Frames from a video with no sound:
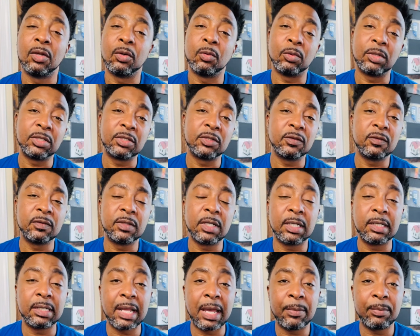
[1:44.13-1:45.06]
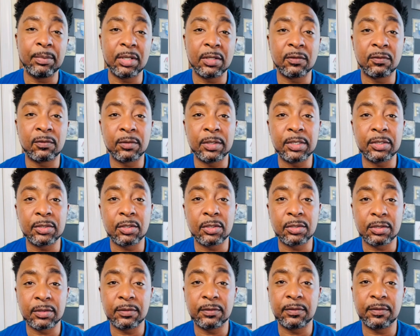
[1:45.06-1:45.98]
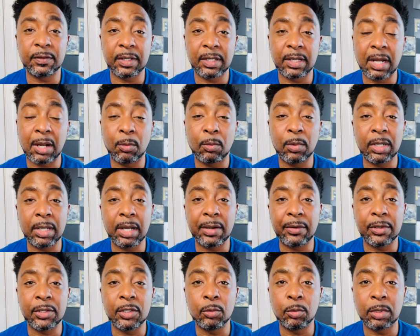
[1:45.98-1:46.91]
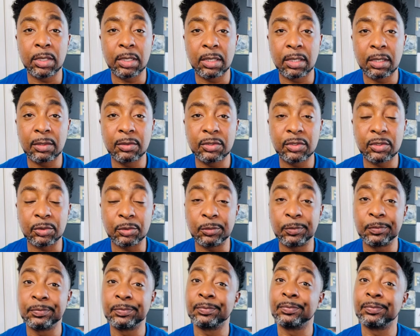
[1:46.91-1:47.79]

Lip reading: Once you've done that bit of research and you figured out what area you want to go to,